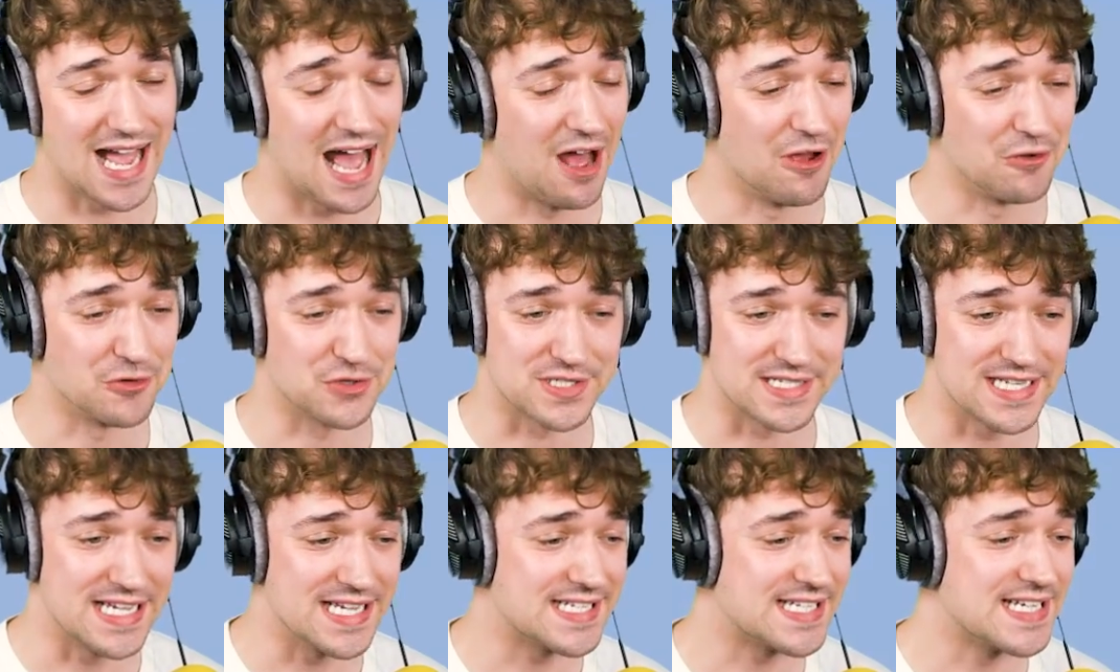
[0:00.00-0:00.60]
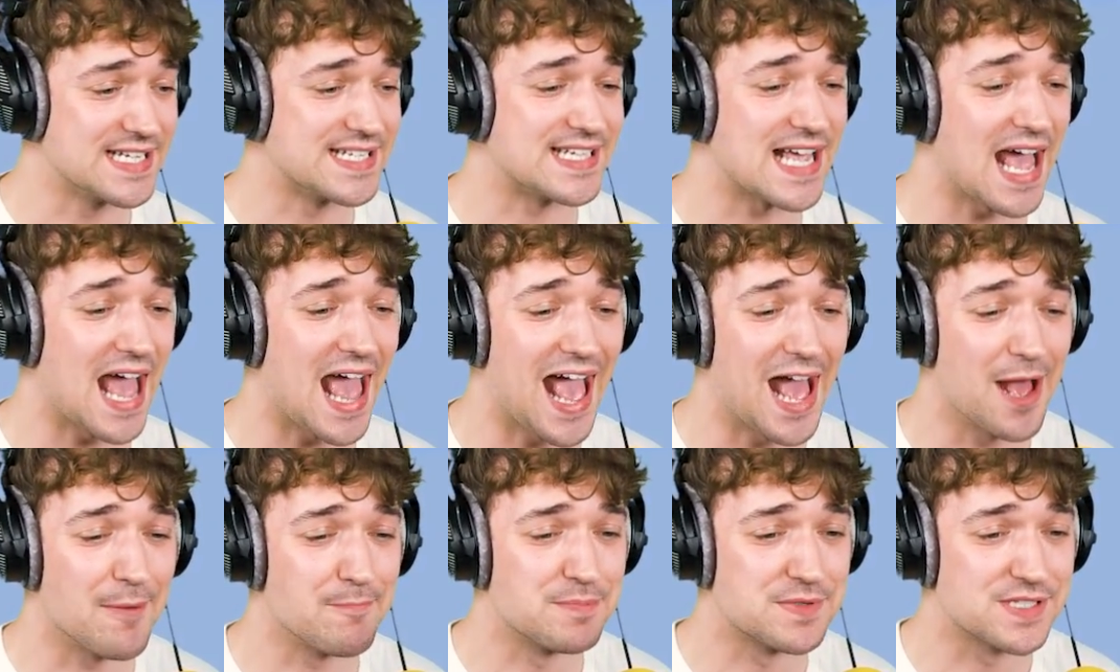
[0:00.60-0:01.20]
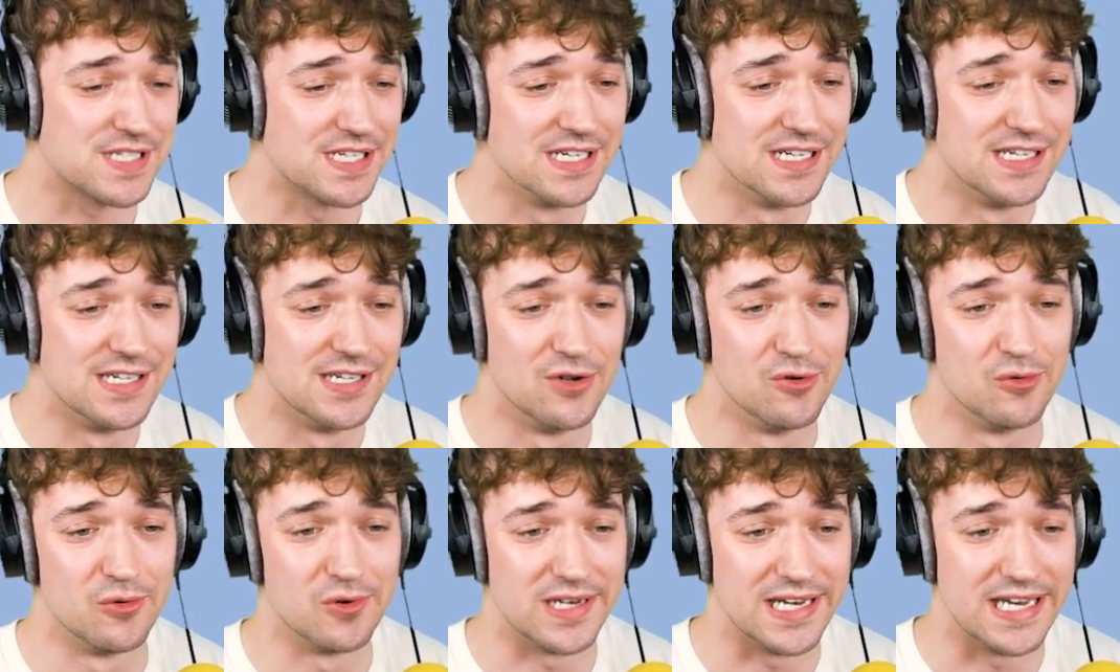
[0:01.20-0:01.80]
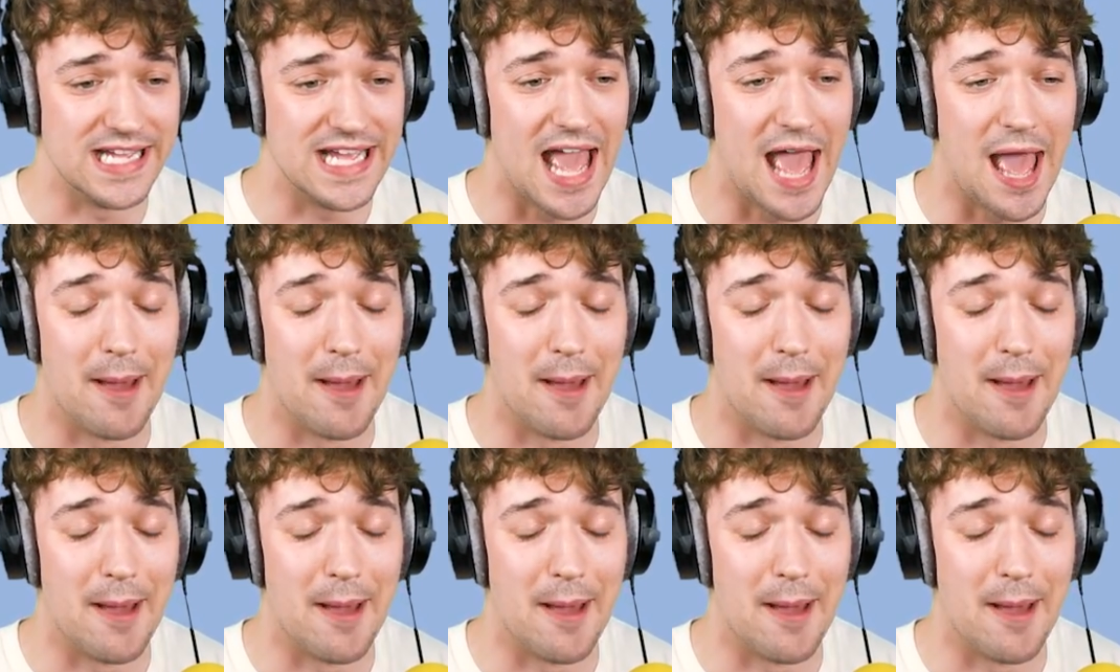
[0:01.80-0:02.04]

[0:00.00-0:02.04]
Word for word: house. This is absolutely